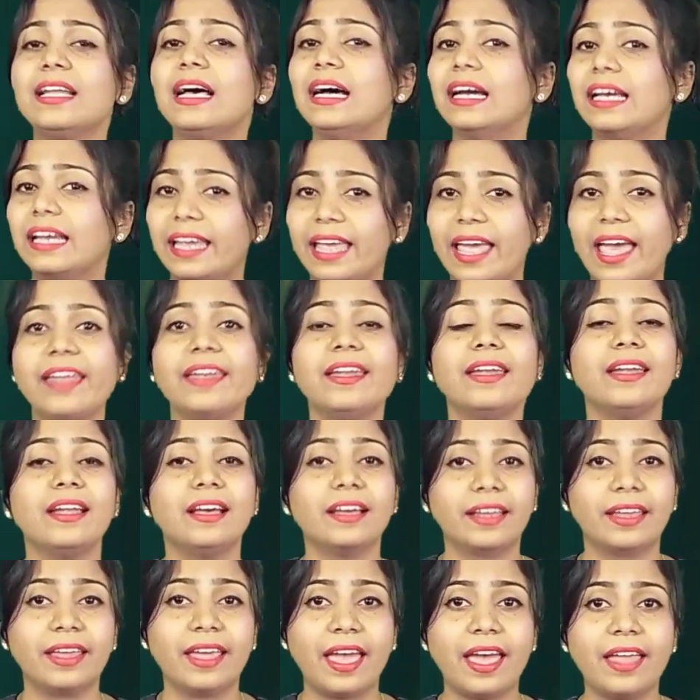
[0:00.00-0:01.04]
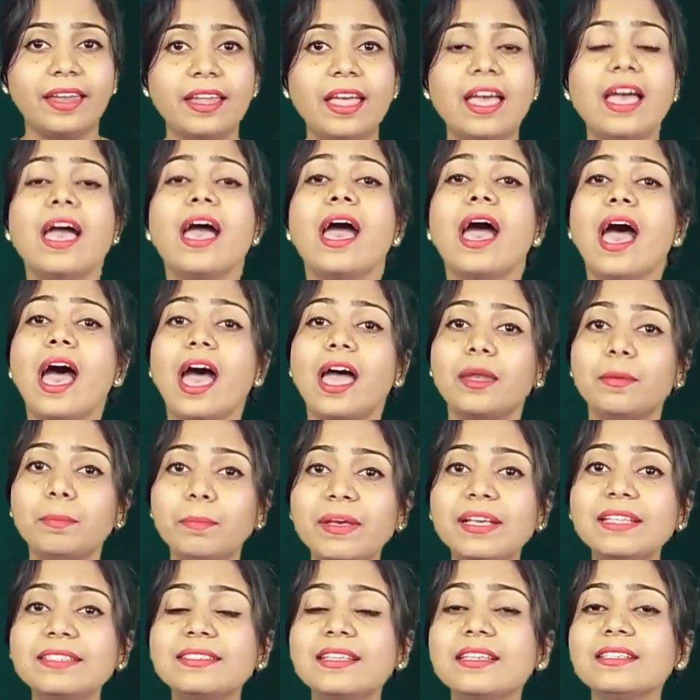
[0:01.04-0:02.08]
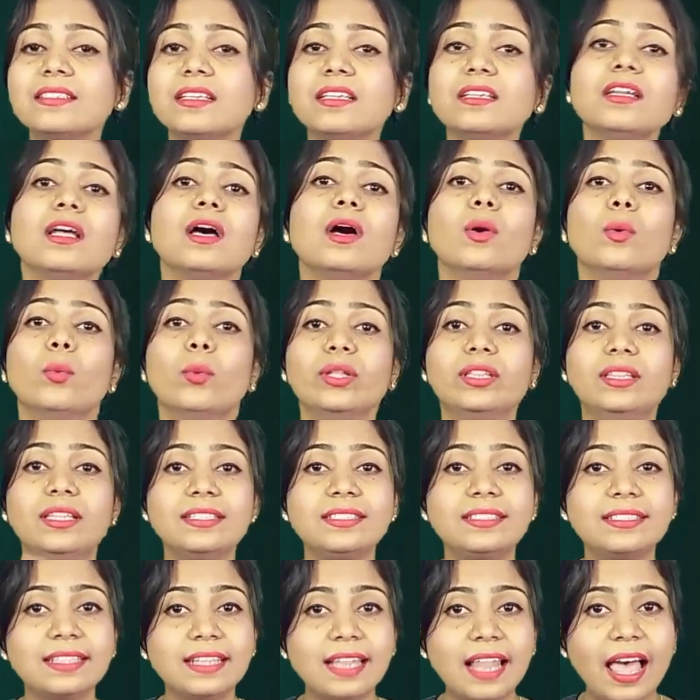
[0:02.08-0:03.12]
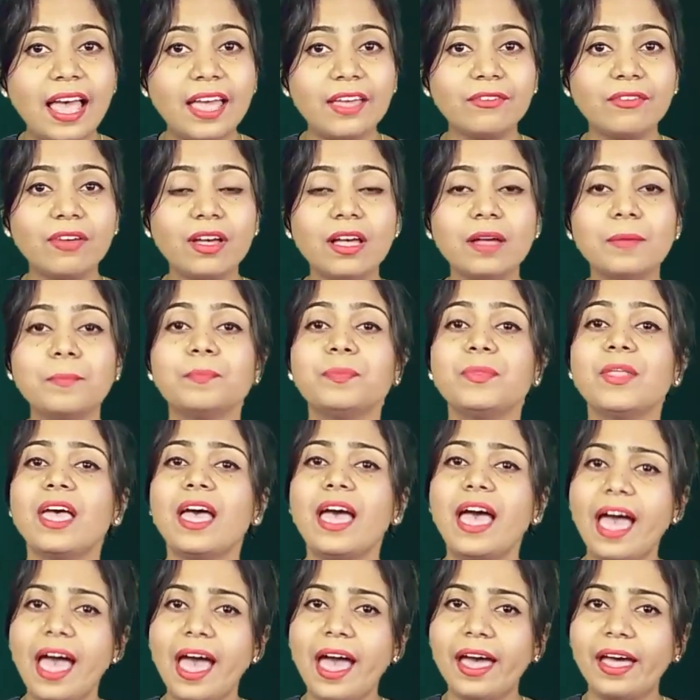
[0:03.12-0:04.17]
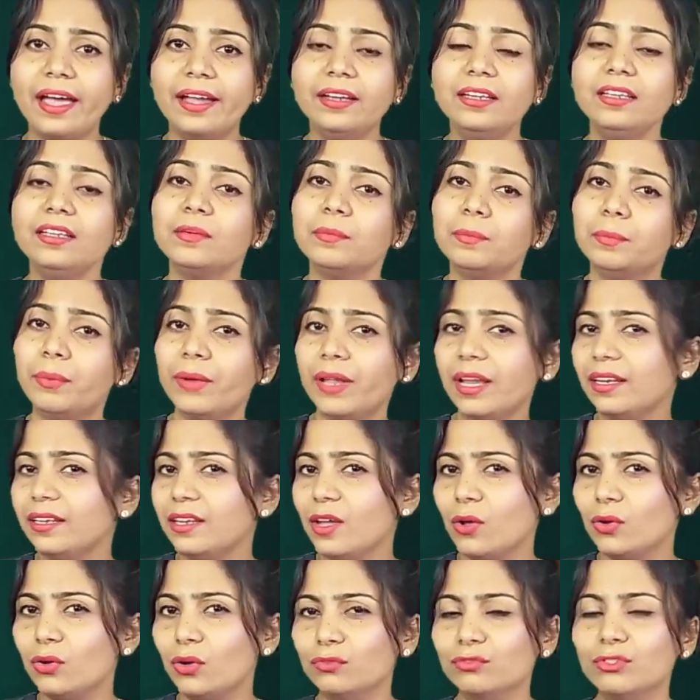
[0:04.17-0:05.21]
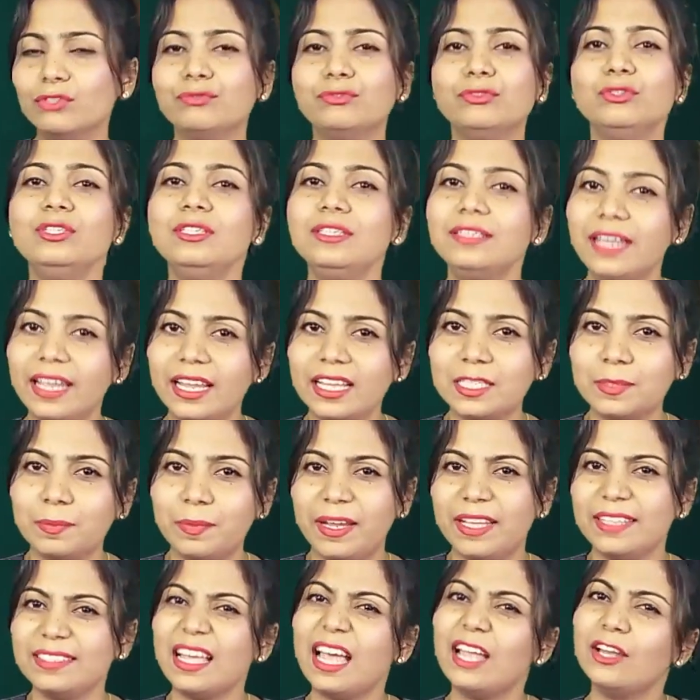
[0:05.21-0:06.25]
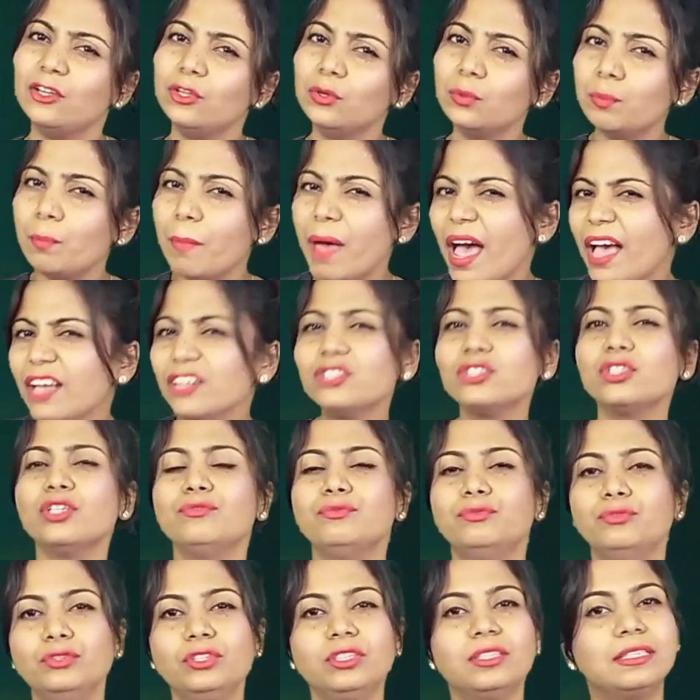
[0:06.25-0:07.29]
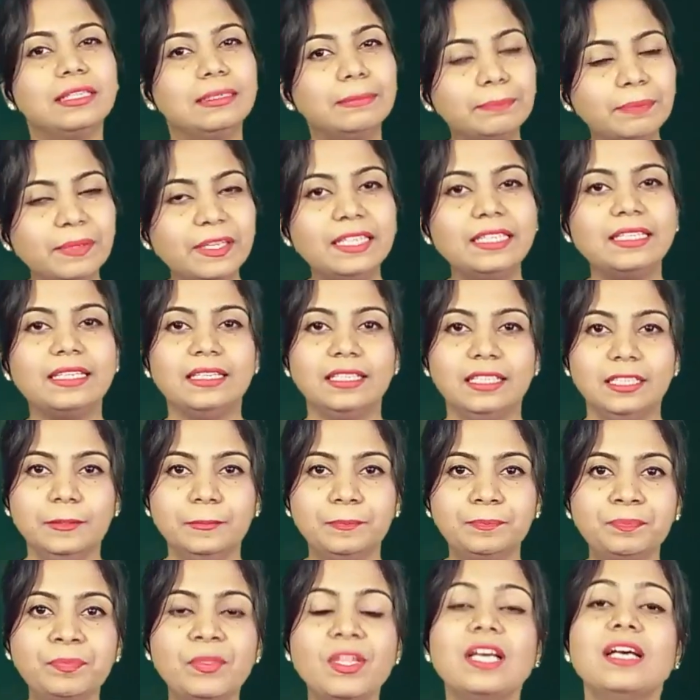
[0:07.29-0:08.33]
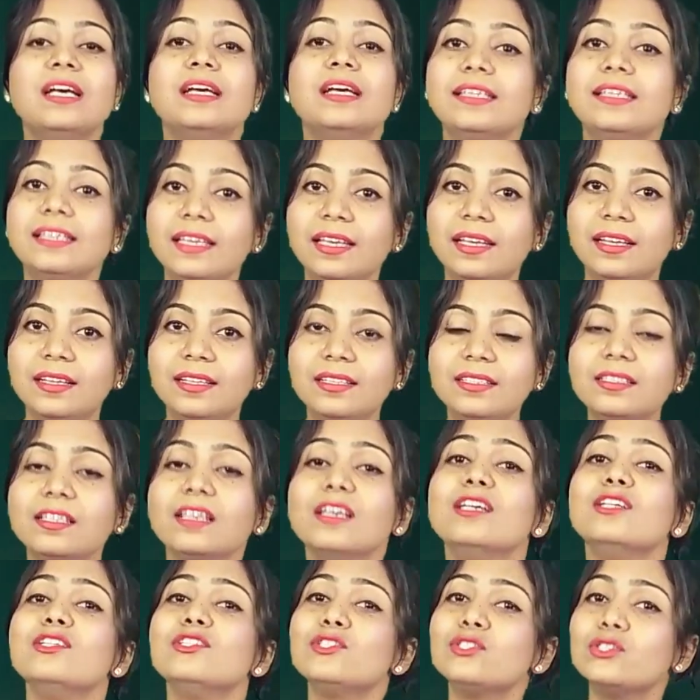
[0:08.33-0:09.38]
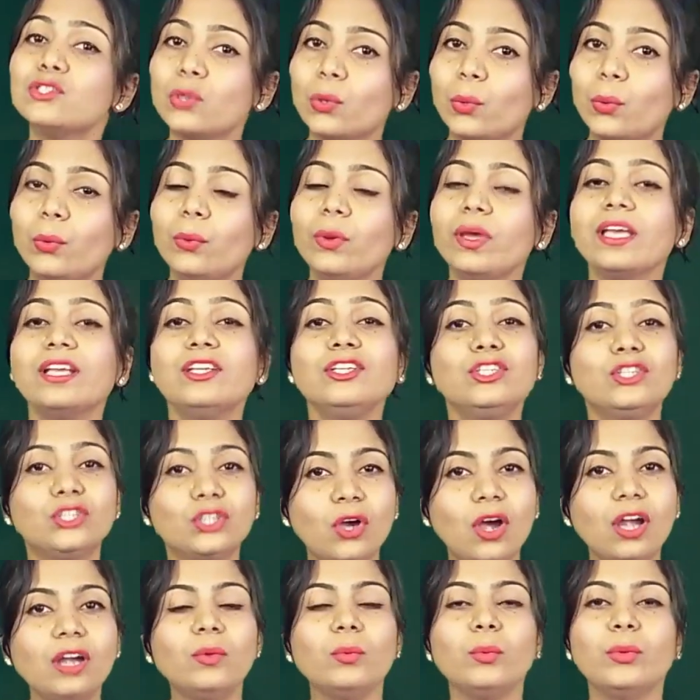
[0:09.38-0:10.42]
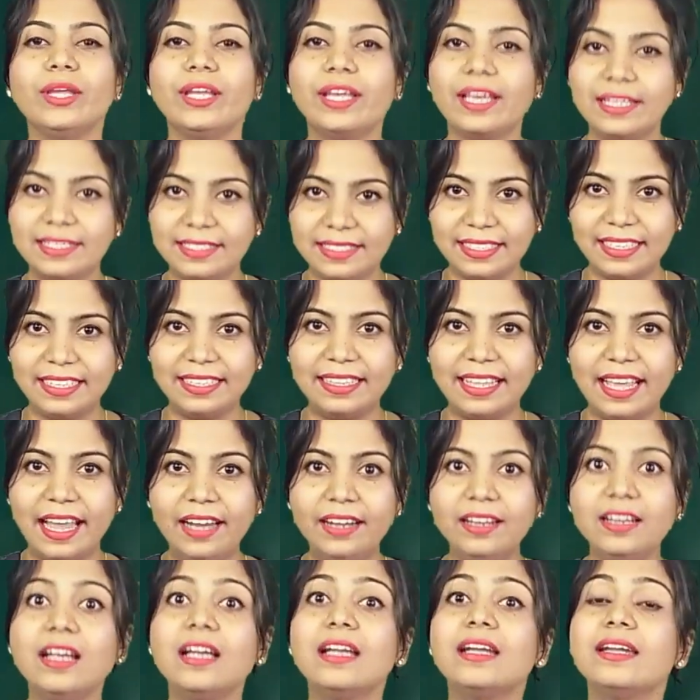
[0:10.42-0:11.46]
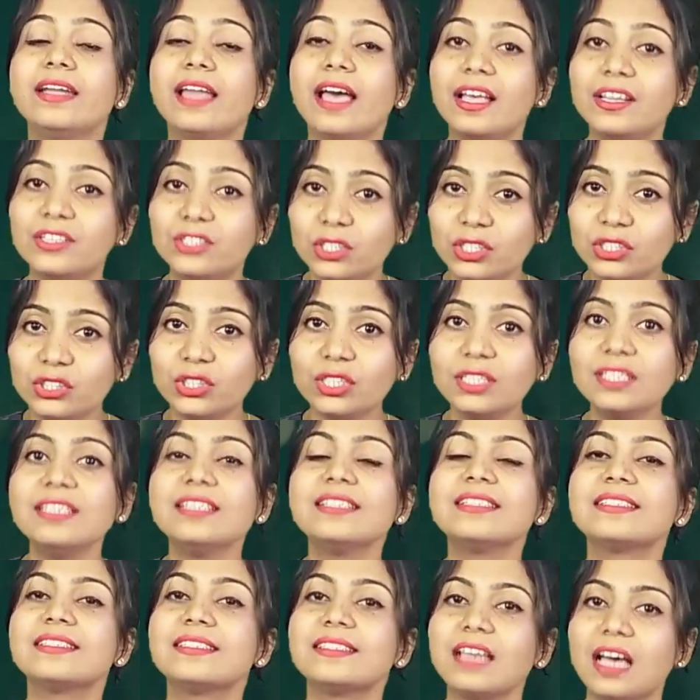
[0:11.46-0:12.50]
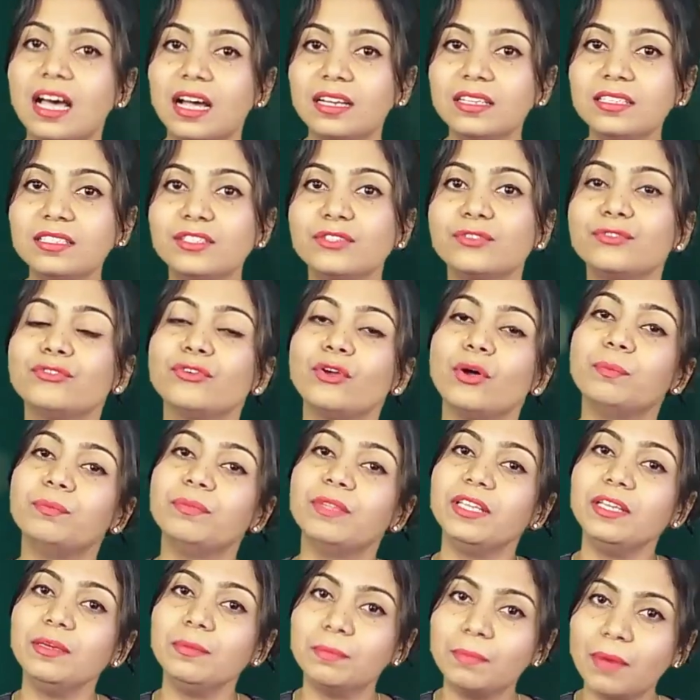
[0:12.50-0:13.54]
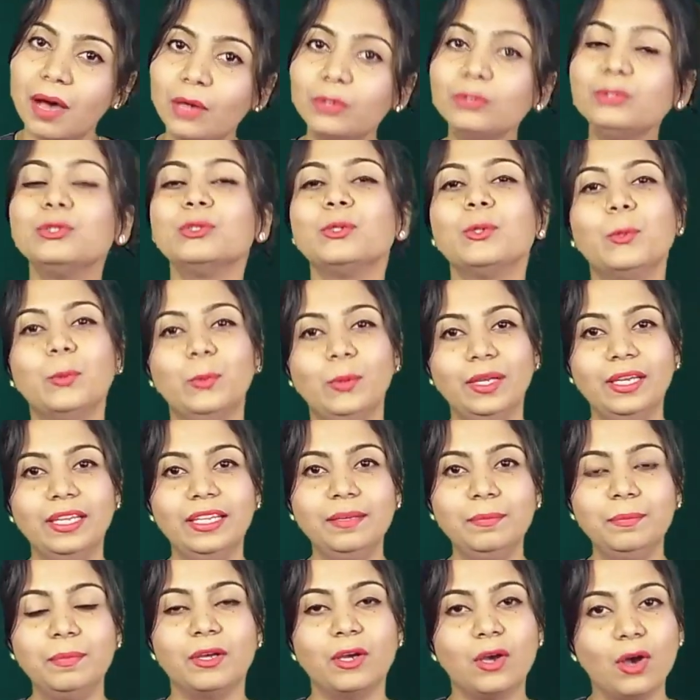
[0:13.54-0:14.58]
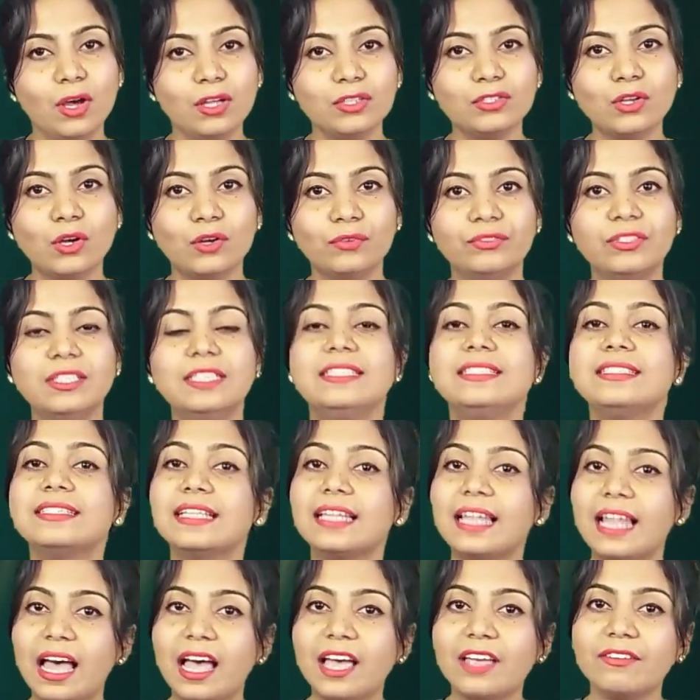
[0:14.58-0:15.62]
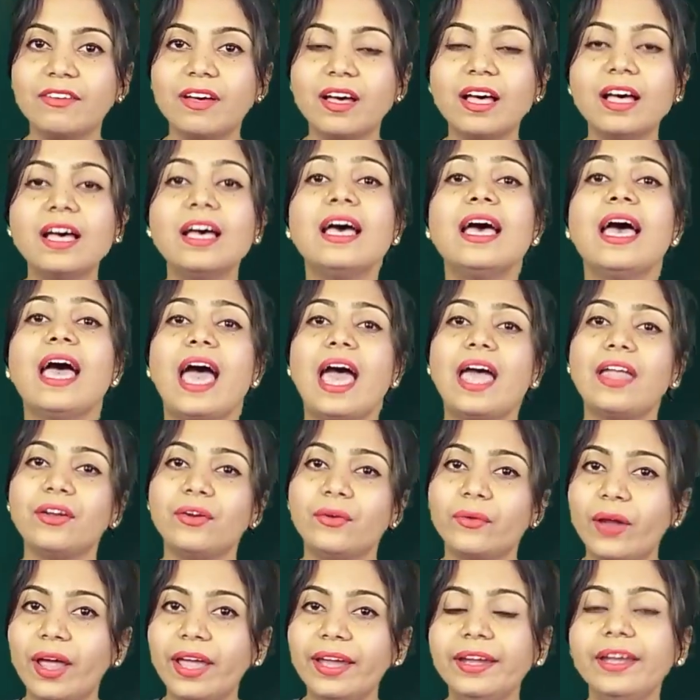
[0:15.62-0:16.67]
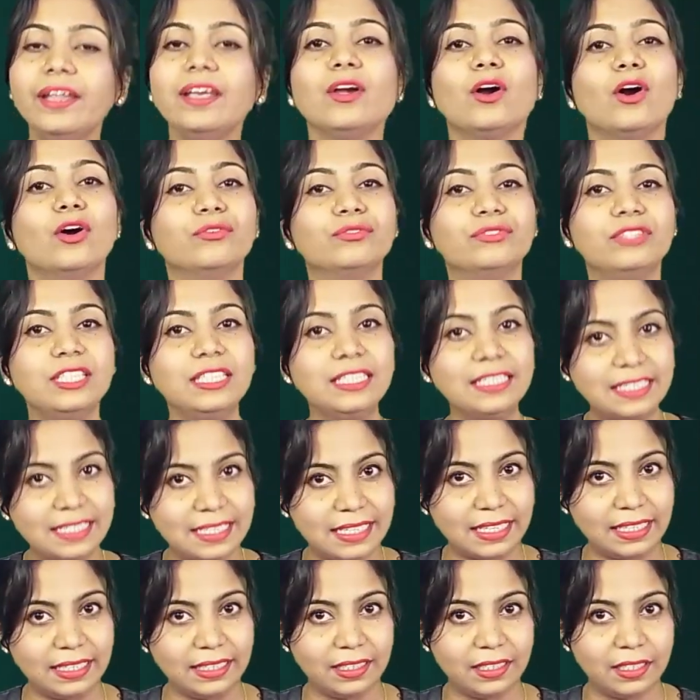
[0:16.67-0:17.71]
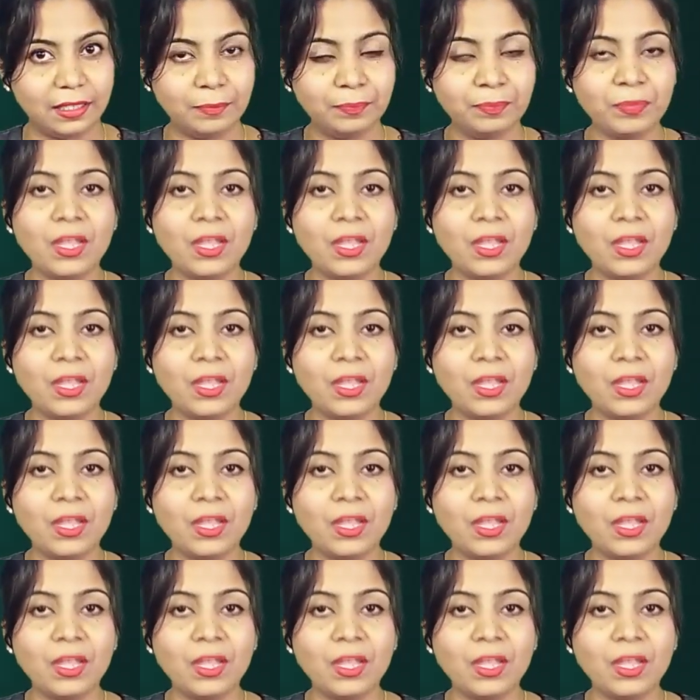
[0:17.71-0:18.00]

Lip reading: it again and again and mixes it with the saliva and breakdown of the food takes place and you mash the food completely. Yes, so in short we can say that digestion starts from the mouth only because of the saliva and grinding of the teeth.